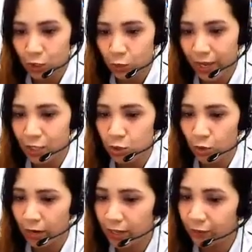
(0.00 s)
What do we add to
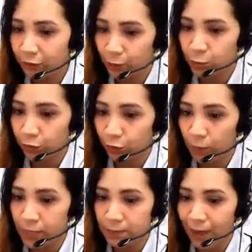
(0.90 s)
our regular verb to
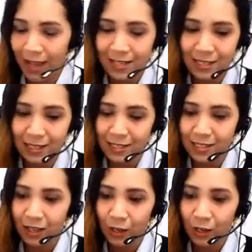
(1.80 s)
form its past tense?